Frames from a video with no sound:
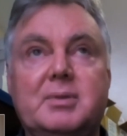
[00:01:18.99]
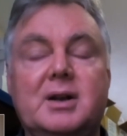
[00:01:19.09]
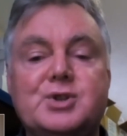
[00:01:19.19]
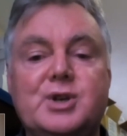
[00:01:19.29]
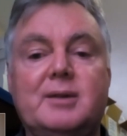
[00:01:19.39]
I've
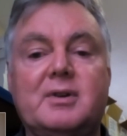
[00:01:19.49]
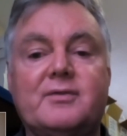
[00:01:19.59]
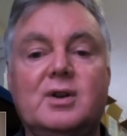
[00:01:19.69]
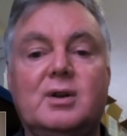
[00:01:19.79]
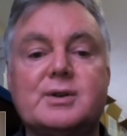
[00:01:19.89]
been a chairman
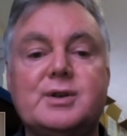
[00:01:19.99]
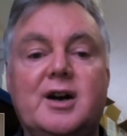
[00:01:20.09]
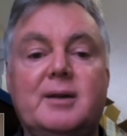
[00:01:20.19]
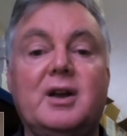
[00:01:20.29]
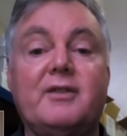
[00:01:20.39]
for a long
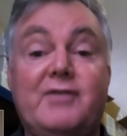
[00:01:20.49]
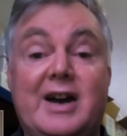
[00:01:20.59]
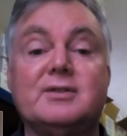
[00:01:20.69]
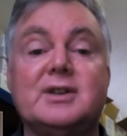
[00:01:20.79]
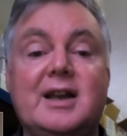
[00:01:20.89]
time, and I
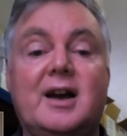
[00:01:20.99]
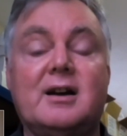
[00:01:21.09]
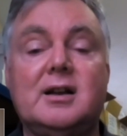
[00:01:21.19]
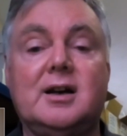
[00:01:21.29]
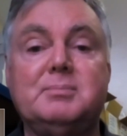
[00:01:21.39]
founded
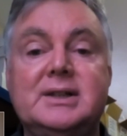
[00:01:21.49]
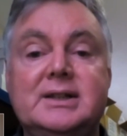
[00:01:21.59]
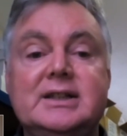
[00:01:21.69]
that club